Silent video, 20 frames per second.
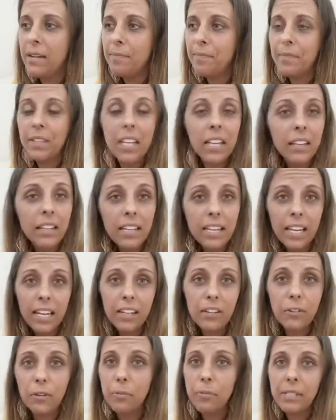killing it in
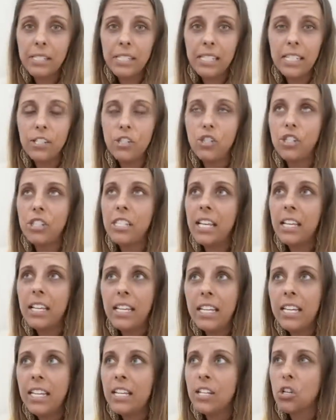her business. She's
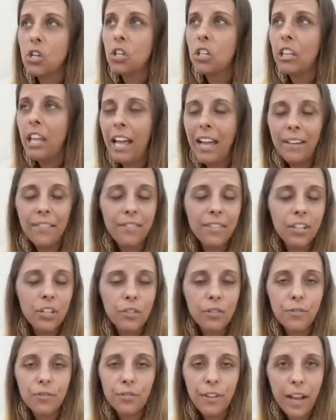killing it in her life, in
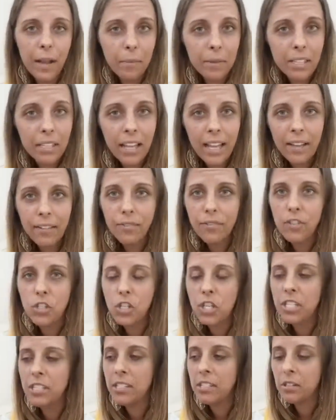her family life.
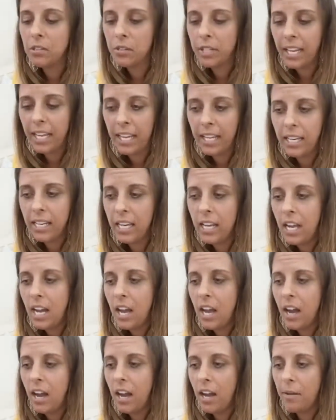She has a little kid,
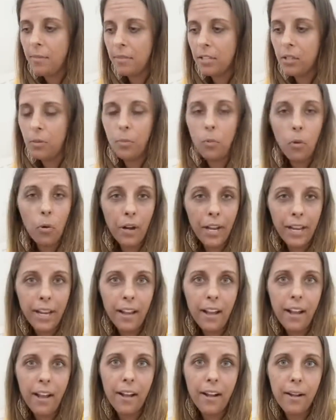little boy,
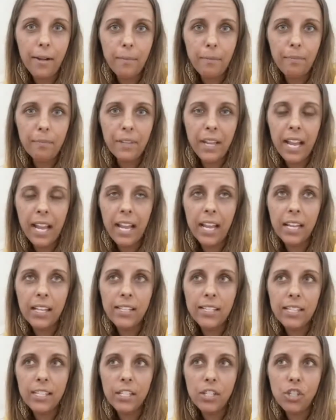
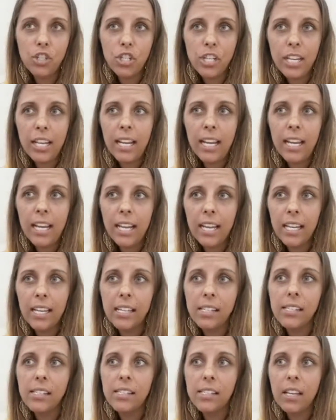and she
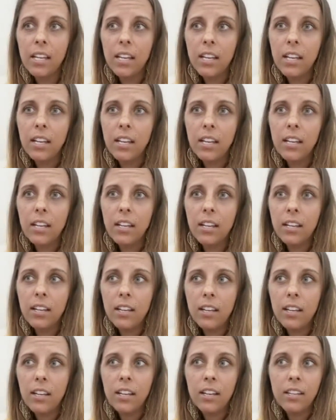is
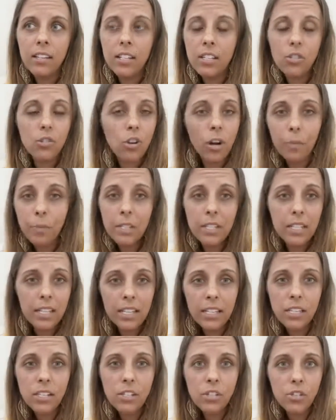disrupting the
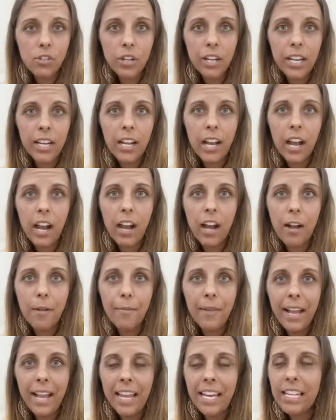industry.
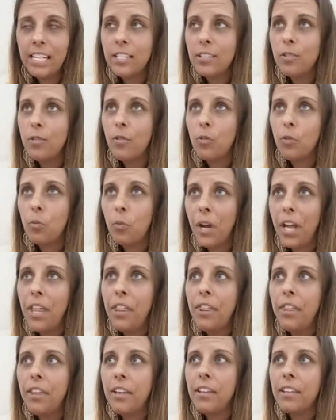And it's with
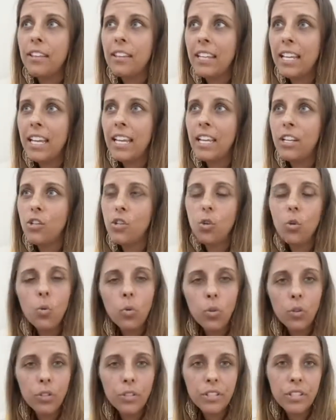the
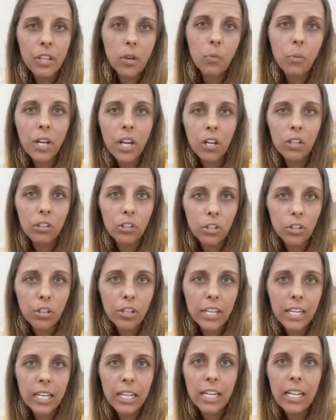tools that we are
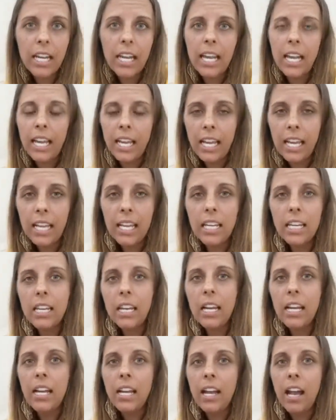learning in
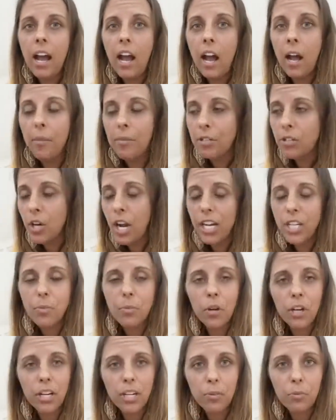Attraction
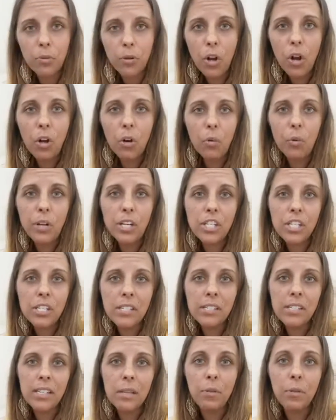Marketing Pro, which
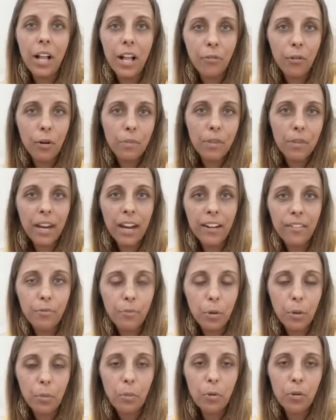is the platform that I've
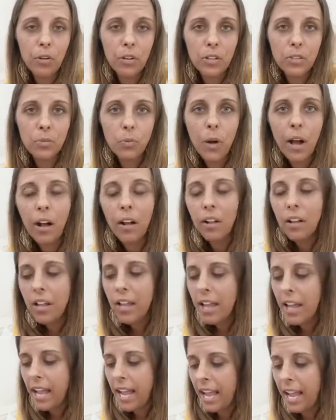promoted as well.
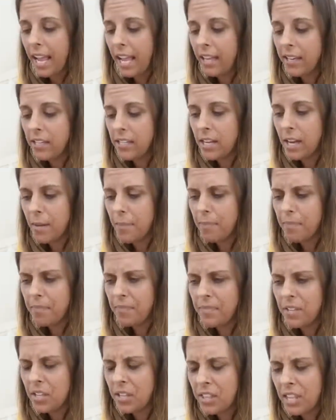And
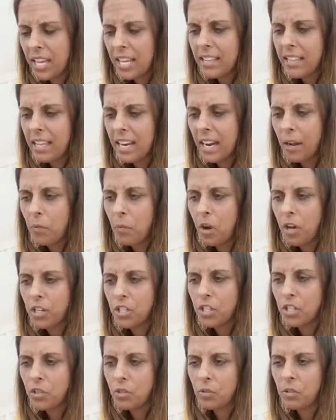the thing that I want
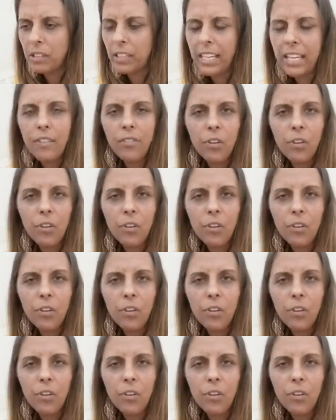to leave